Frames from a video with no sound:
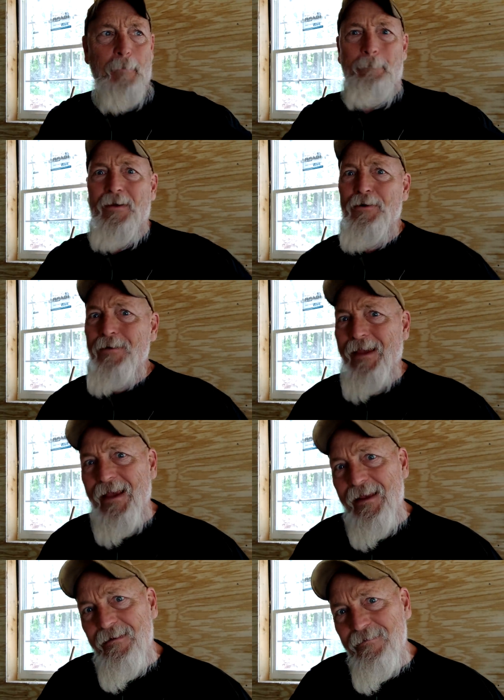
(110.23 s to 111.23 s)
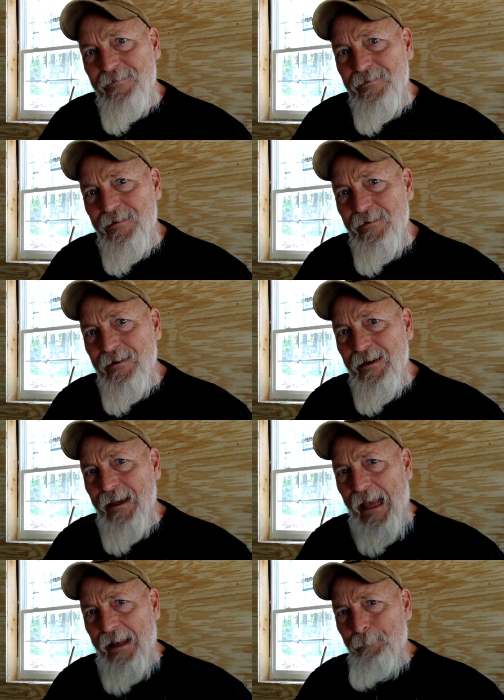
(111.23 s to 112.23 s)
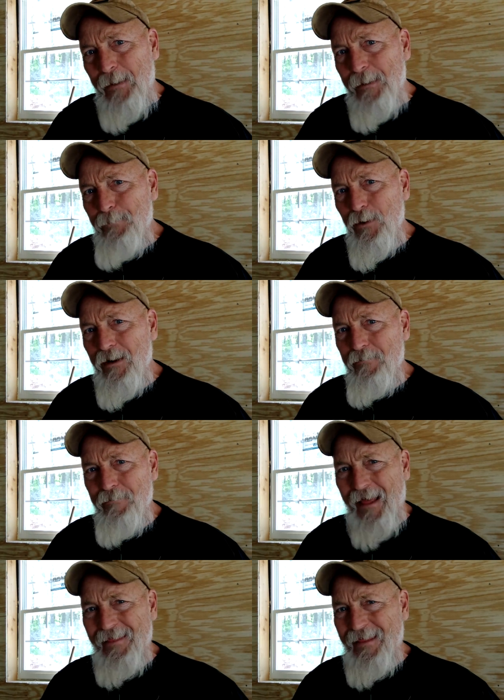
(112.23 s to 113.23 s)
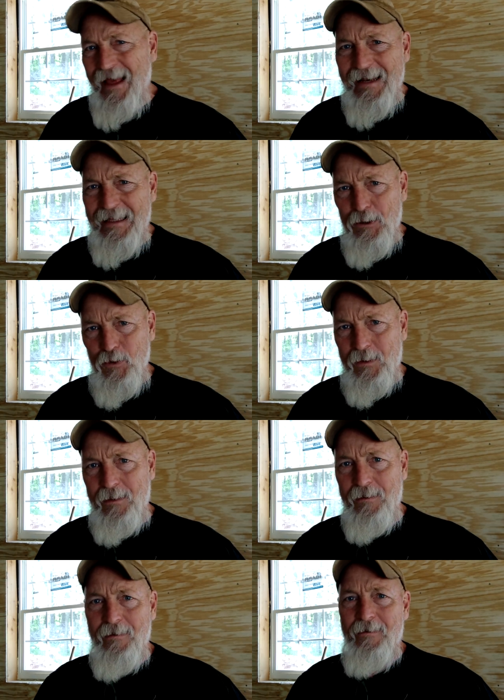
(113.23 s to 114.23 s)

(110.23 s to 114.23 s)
Bill Gates and people of that ilk